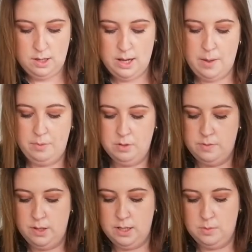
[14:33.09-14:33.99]

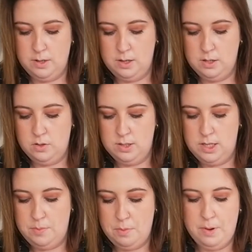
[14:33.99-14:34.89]
labels for this one because they're in
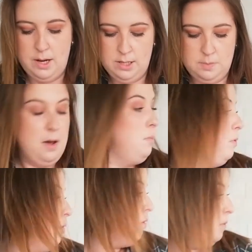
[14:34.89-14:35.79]
separate punnets, but I'll
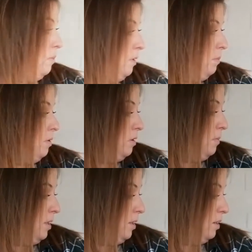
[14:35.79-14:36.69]
probably put them
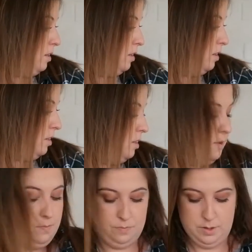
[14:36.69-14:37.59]
in
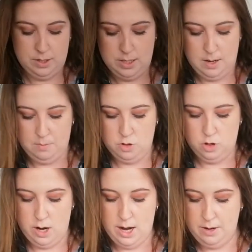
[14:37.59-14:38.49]
the same
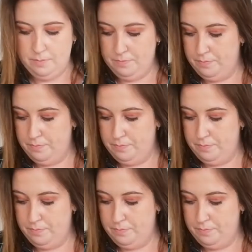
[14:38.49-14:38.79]
tray.